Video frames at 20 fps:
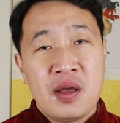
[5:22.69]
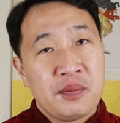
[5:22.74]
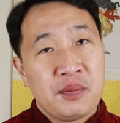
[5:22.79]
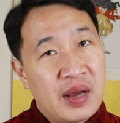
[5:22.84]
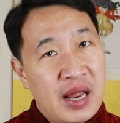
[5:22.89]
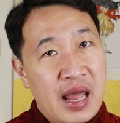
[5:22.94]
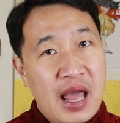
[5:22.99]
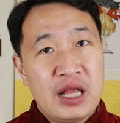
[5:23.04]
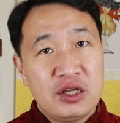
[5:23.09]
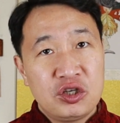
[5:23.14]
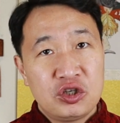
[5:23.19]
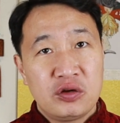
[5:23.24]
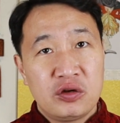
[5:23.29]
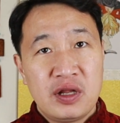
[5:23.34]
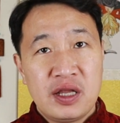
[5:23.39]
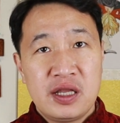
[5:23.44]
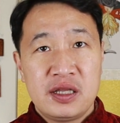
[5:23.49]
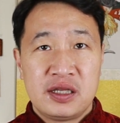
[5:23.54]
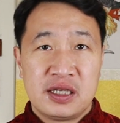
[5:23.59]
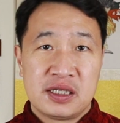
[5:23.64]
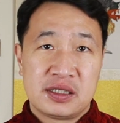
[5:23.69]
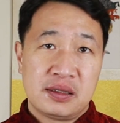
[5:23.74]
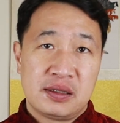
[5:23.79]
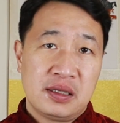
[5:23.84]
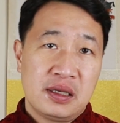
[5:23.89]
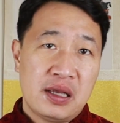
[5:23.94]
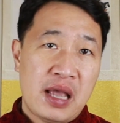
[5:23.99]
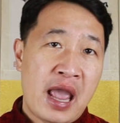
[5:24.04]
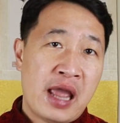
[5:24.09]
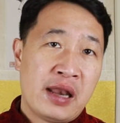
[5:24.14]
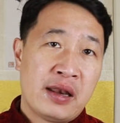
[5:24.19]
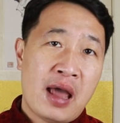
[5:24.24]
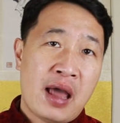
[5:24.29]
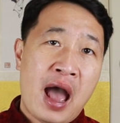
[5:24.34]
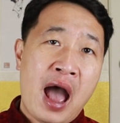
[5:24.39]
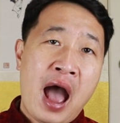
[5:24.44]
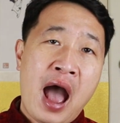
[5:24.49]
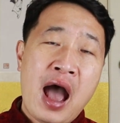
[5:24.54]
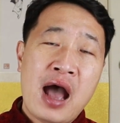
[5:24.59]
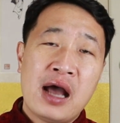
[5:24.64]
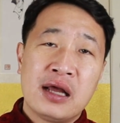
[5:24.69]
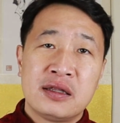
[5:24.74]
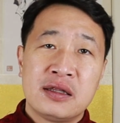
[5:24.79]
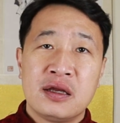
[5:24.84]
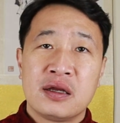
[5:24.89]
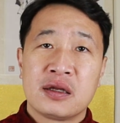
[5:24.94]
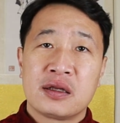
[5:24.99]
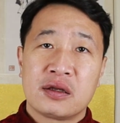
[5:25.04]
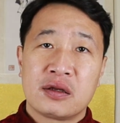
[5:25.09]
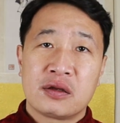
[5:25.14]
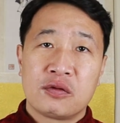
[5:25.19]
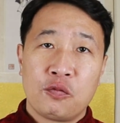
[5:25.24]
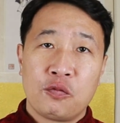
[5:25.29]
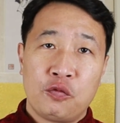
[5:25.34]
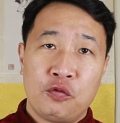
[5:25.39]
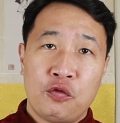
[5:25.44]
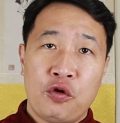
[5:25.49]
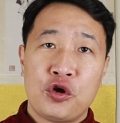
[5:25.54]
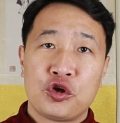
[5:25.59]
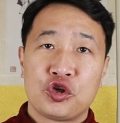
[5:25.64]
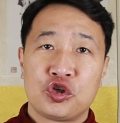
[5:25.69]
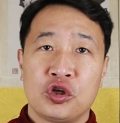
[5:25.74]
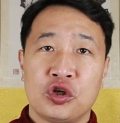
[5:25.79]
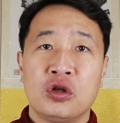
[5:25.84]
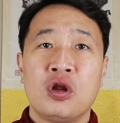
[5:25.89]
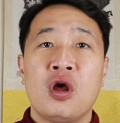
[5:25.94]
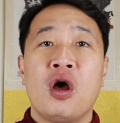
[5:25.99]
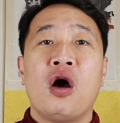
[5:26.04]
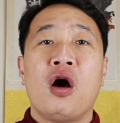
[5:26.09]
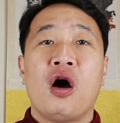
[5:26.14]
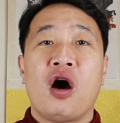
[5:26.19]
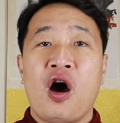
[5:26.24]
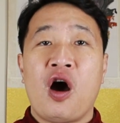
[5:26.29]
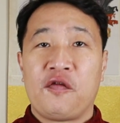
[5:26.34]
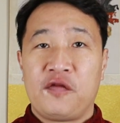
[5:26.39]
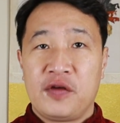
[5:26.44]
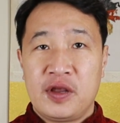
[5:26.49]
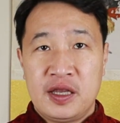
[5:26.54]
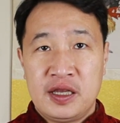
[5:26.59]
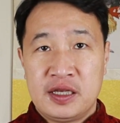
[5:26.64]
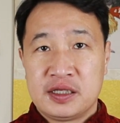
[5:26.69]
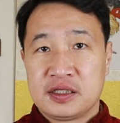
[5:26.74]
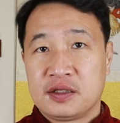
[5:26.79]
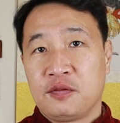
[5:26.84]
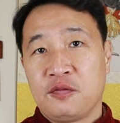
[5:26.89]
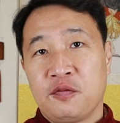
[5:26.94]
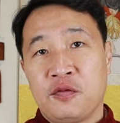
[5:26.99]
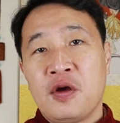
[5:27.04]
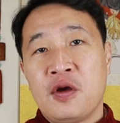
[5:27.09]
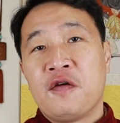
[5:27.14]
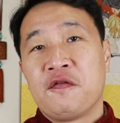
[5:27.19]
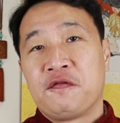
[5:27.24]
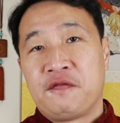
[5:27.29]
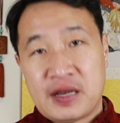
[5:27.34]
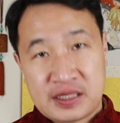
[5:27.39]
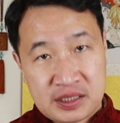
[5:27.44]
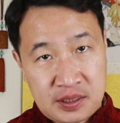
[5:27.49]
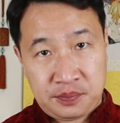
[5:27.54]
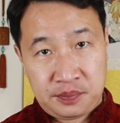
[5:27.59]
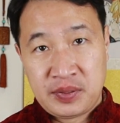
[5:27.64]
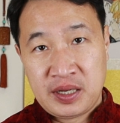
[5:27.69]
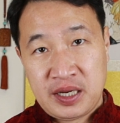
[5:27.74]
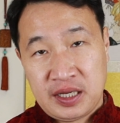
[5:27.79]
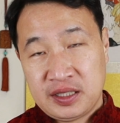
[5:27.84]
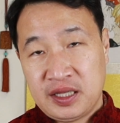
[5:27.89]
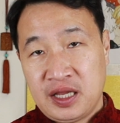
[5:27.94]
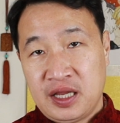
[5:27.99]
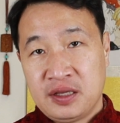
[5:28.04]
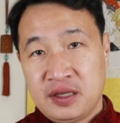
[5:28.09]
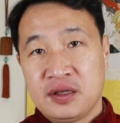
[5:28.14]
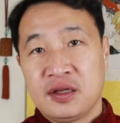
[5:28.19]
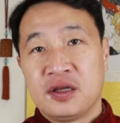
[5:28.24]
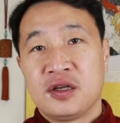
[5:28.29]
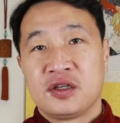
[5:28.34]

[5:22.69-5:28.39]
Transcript: But actually, it's another version of his flexibility.